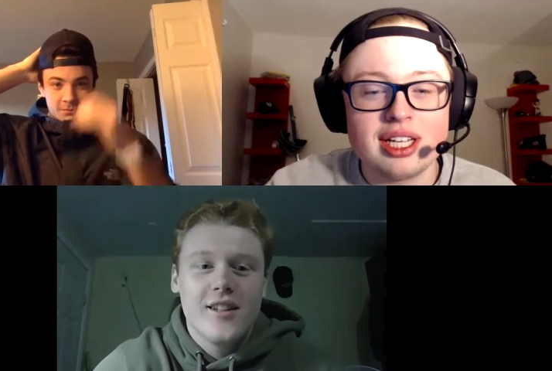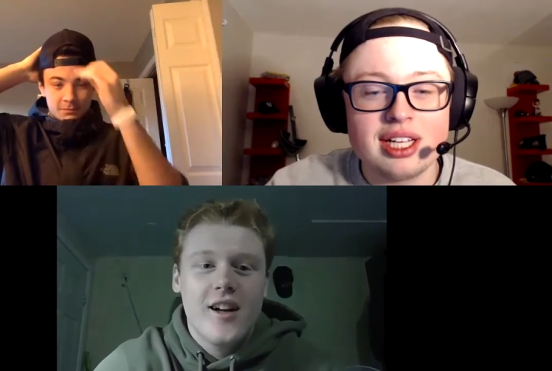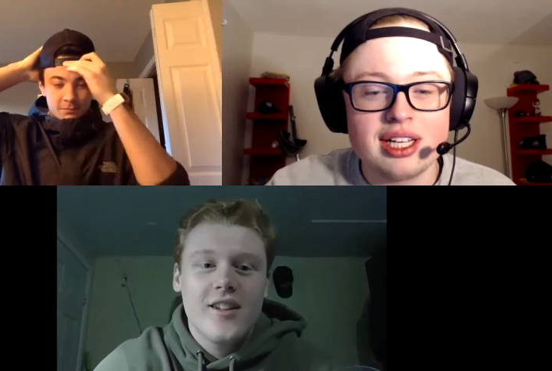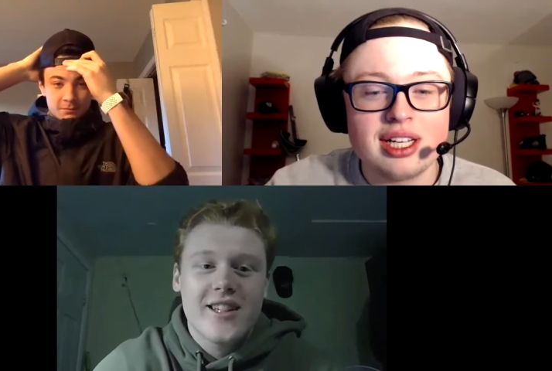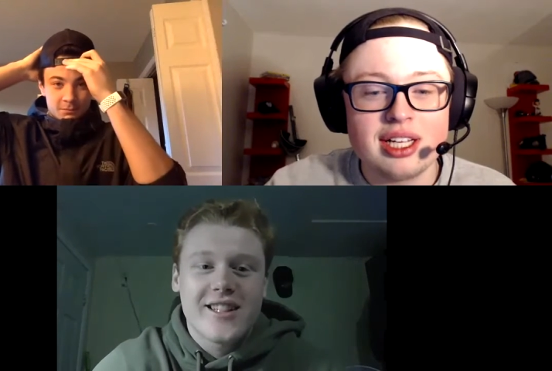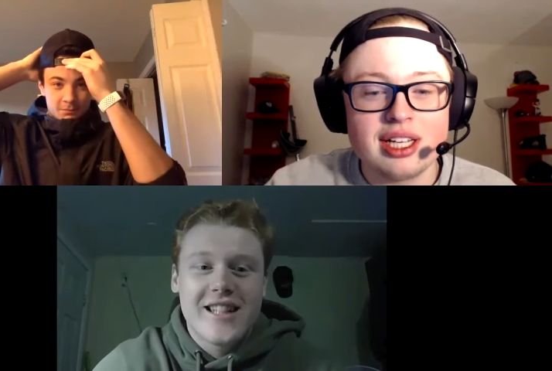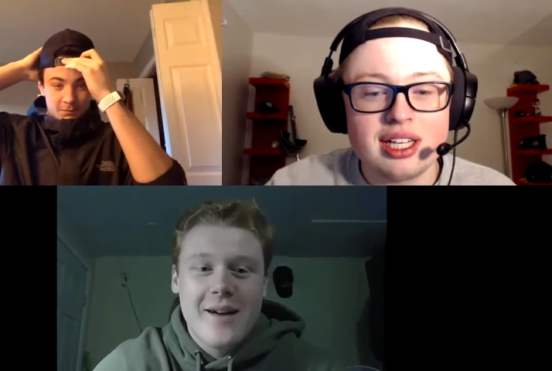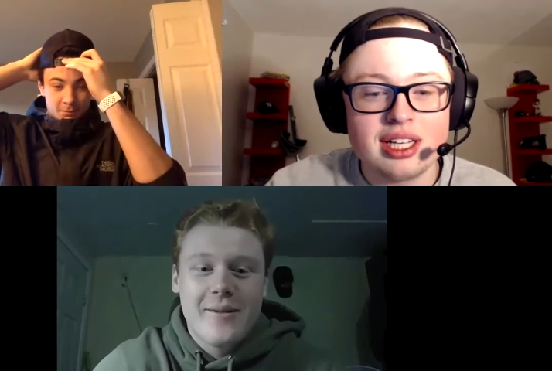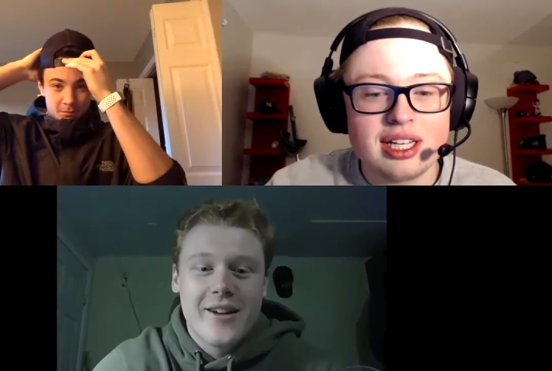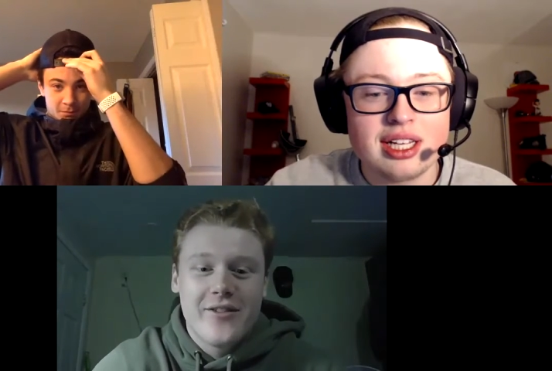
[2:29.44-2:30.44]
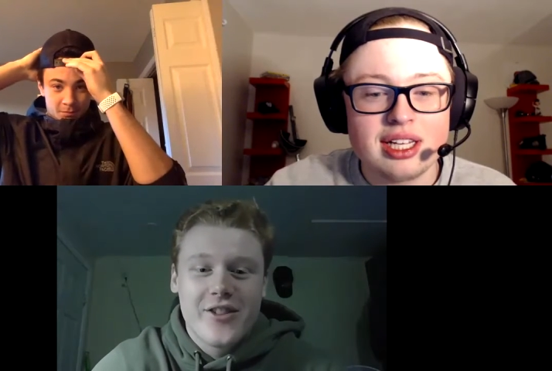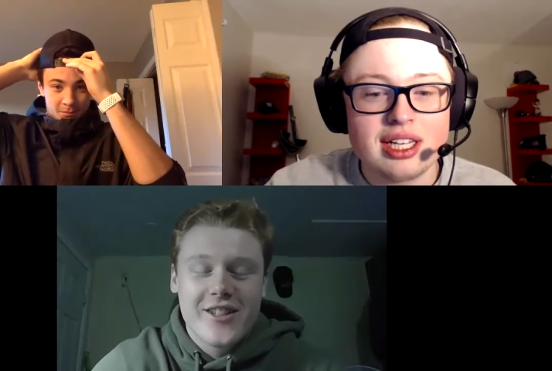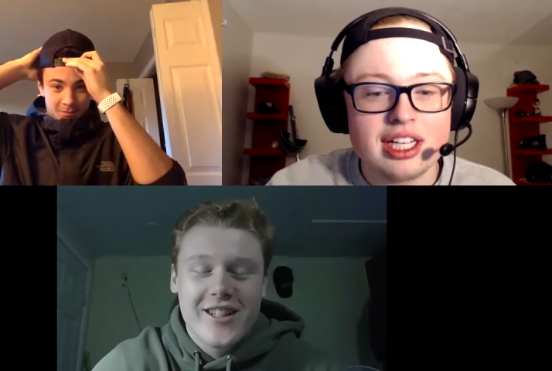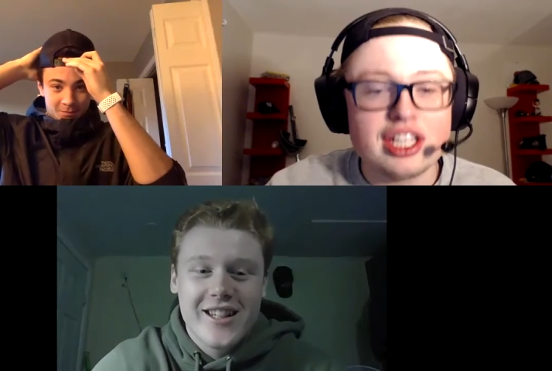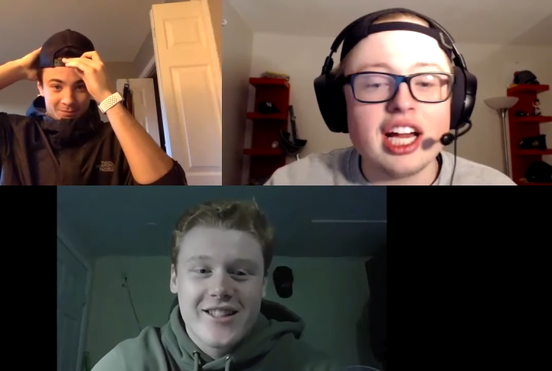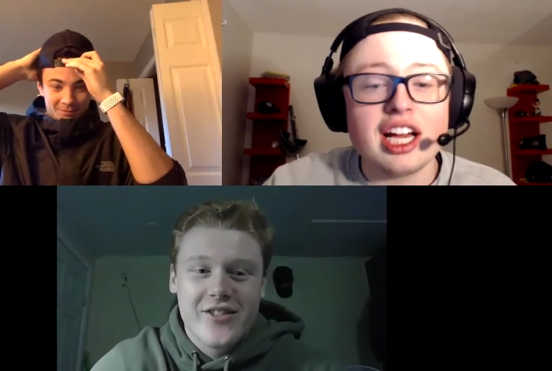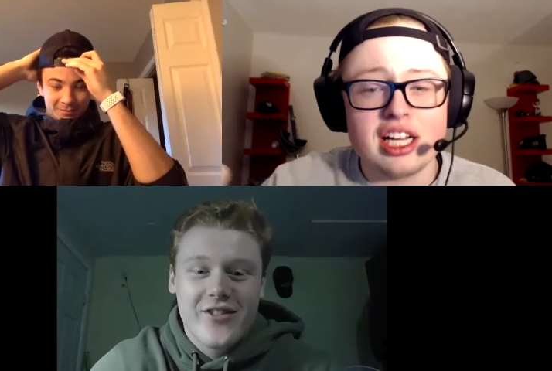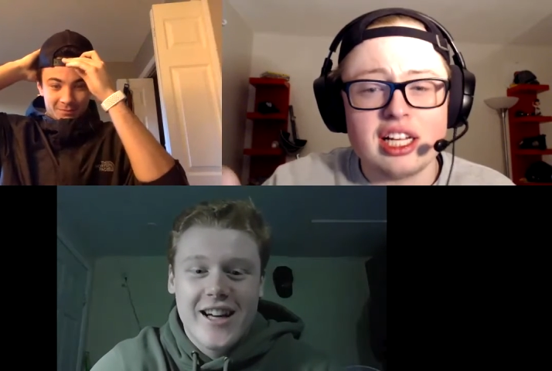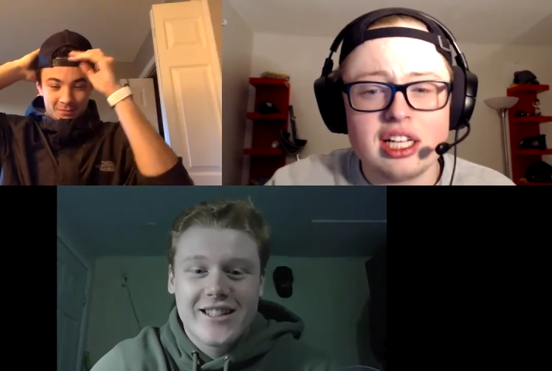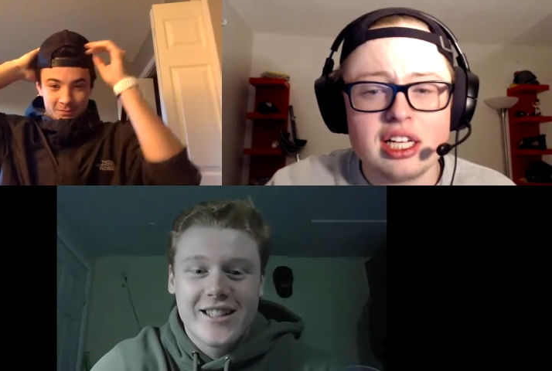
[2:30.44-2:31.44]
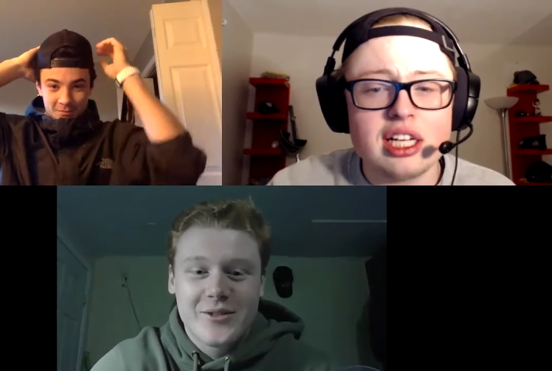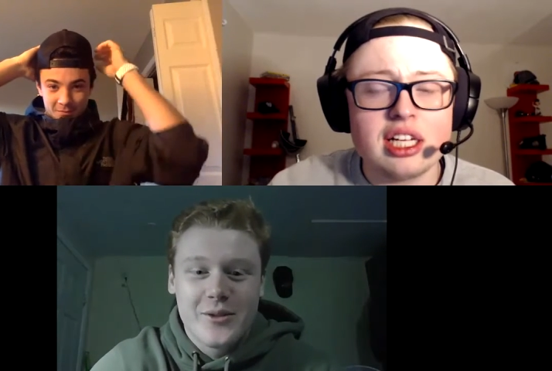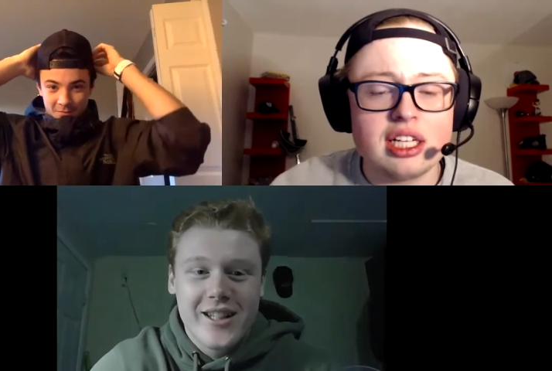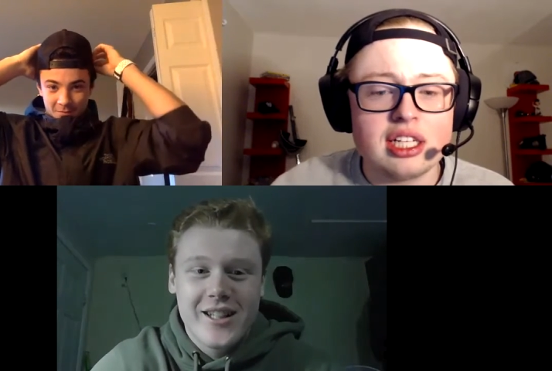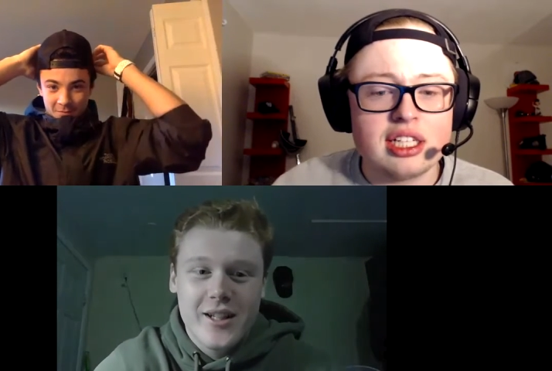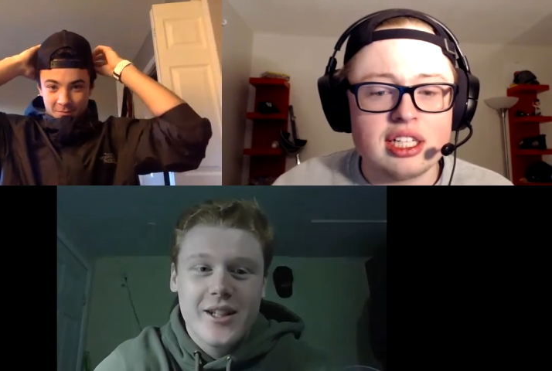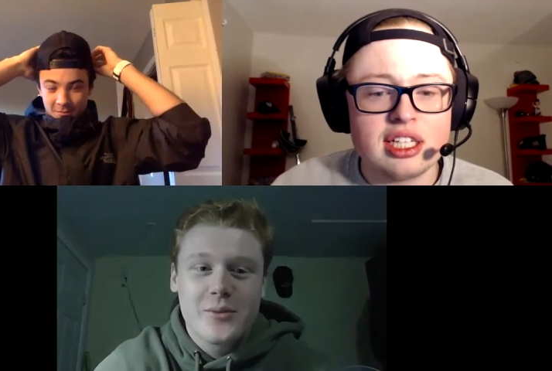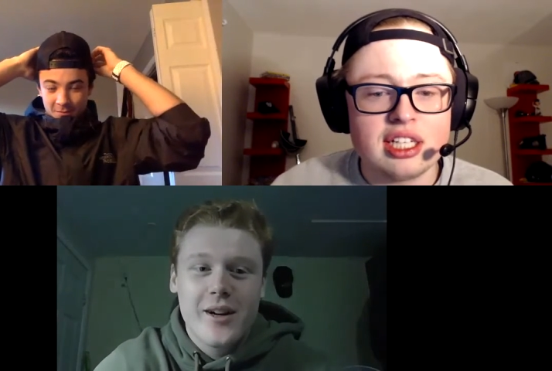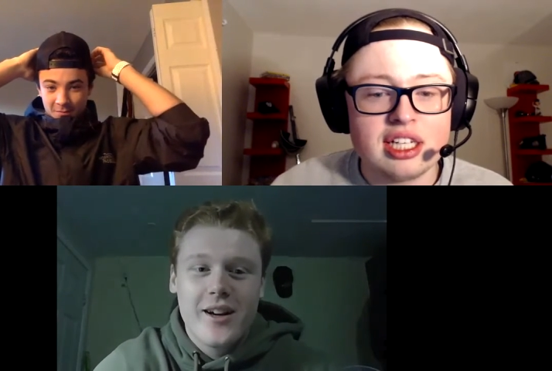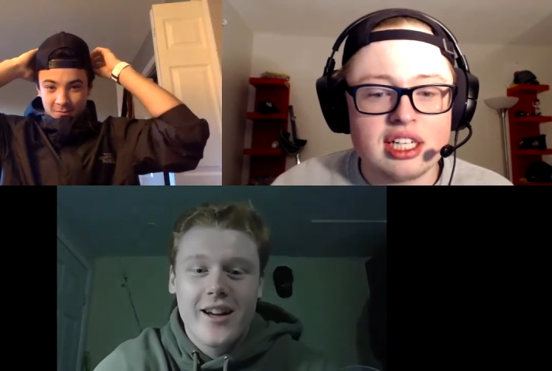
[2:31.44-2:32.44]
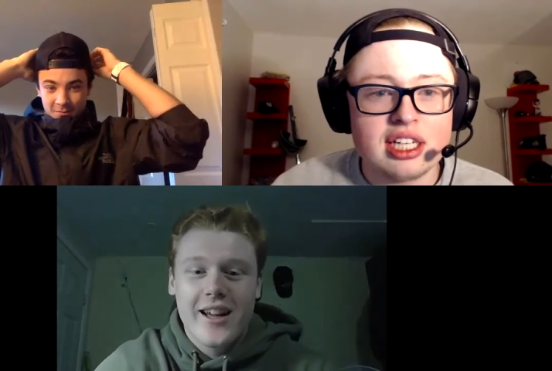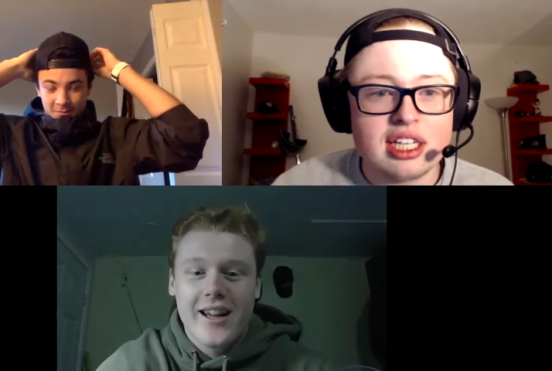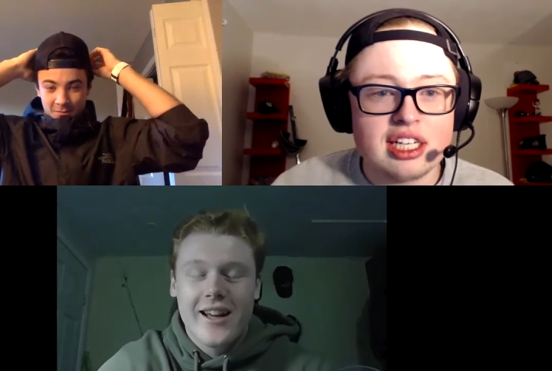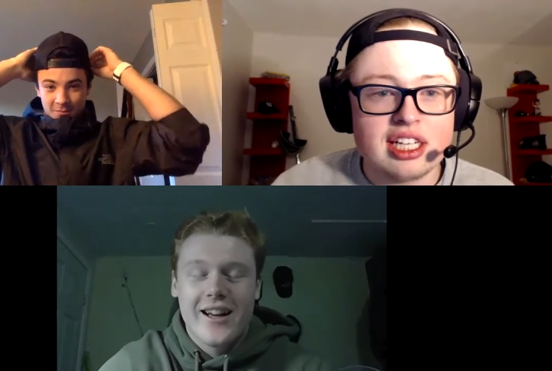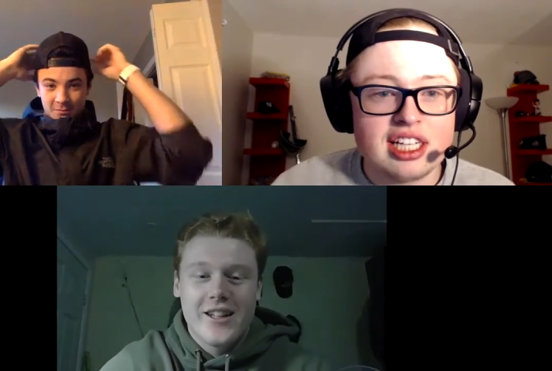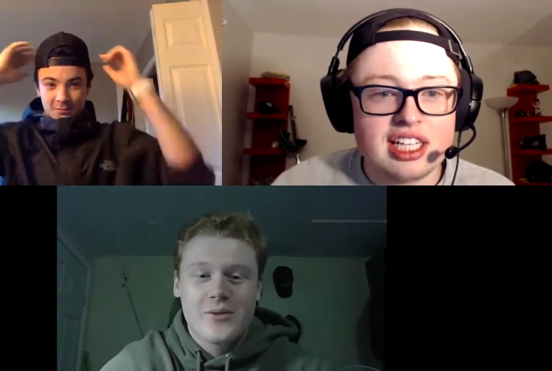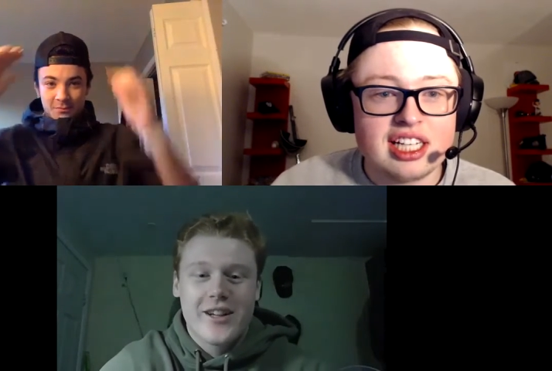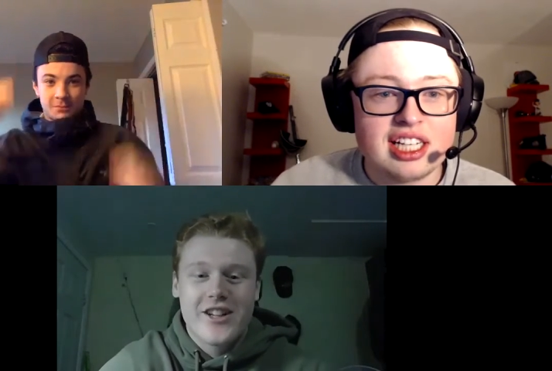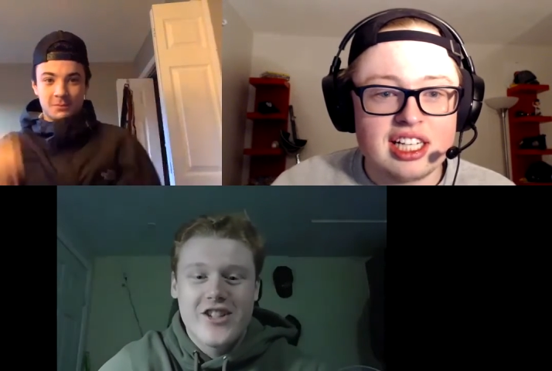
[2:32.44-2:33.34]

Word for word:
Speaker 1: I'll take a stab at it first. I think it's the yeah. fact that he's he's wearing a uh, he's wearing a